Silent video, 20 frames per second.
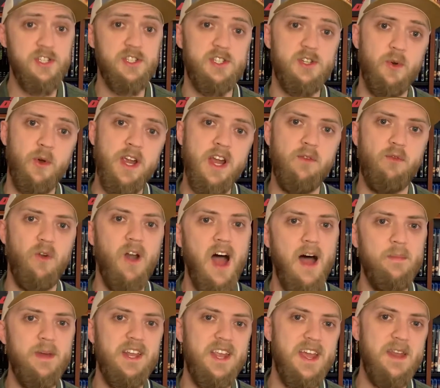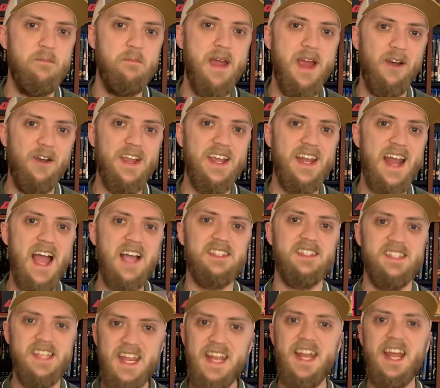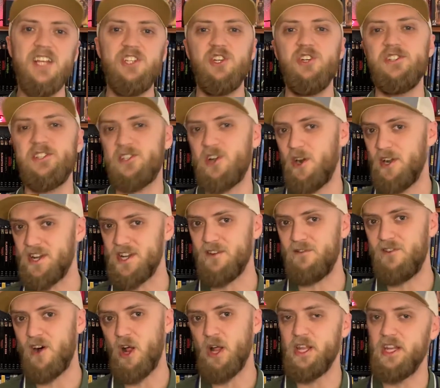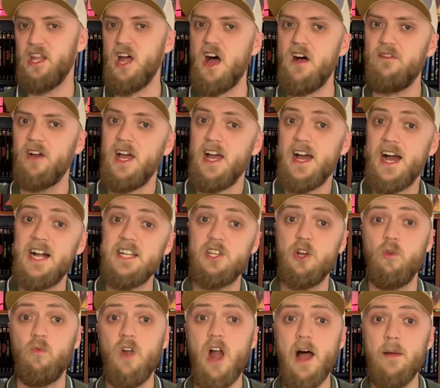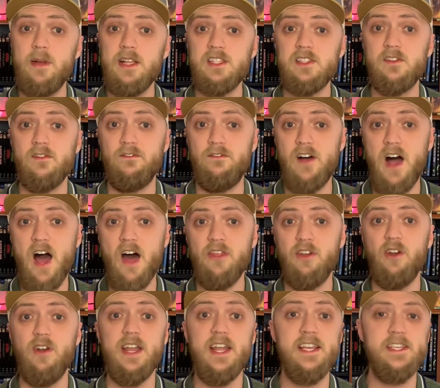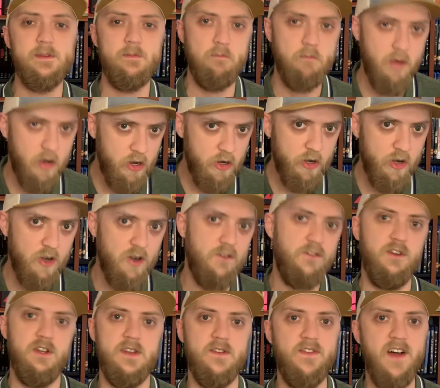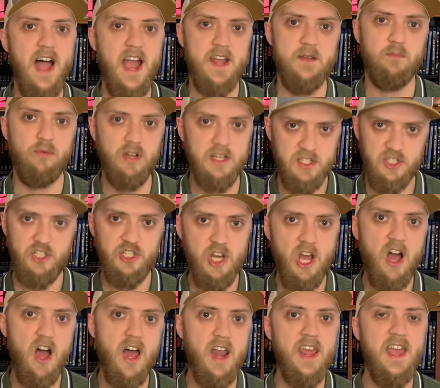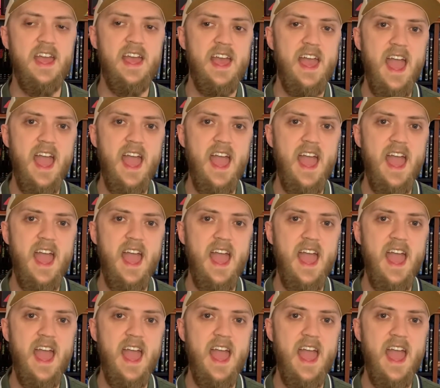story of Robin and Marion as teenagers starting to fall in love until Robin's father is murdered for defying Prince John,